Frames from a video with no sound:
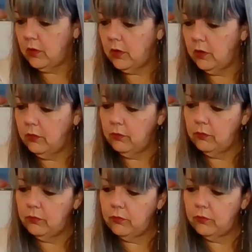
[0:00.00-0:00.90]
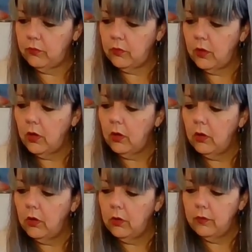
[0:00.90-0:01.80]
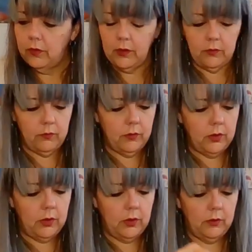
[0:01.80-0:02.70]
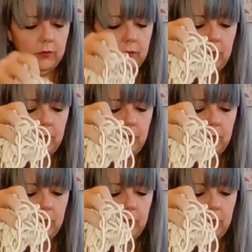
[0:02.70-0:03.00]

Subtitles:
goes, that's what it is.